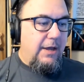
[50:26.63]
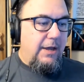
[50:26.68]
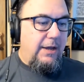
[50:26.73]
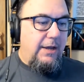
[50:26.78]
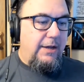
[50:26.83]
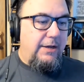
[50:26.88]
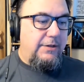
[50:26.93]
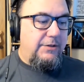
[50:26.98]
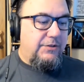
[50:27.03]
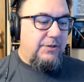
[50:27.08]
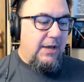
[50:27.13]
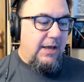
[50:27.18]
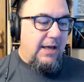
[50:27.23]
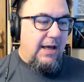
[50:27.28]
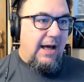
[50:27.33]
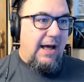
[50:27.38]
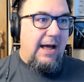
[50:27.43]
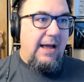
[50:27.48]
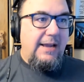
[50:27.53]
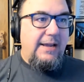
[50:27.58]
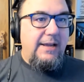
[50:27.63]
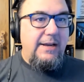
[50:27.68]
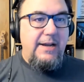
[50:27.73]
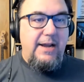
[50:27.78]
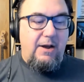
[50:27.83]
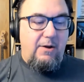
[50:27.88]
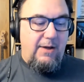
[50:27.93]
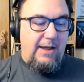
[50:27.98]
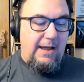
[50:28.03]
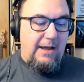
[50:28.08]
is I can
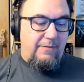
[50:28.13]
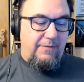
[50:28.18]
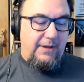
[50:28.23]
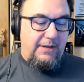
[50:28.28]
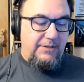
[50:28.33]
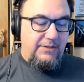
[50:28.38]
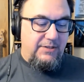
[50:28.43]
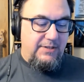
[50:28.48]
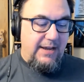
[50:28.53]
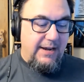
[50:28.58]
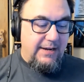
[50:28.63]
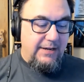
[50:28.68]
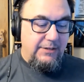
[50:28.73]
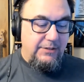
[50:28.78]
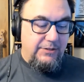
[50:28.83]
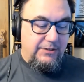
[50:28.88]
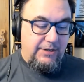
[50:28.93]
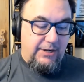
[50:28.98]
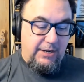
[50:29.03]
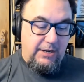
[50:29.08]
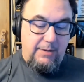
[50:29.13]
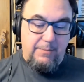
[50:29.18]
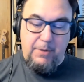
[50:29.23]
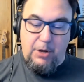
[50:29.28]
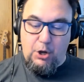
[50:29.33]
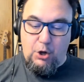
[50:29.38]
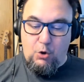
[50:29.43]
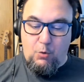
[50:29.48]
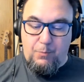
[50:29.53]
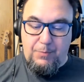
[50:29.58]
now have a second team
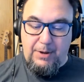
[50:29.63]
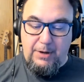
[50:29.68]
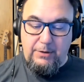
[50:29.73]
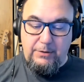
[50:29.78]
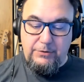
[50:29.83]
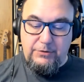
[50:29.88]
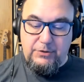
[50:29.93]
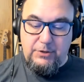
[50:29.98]
open.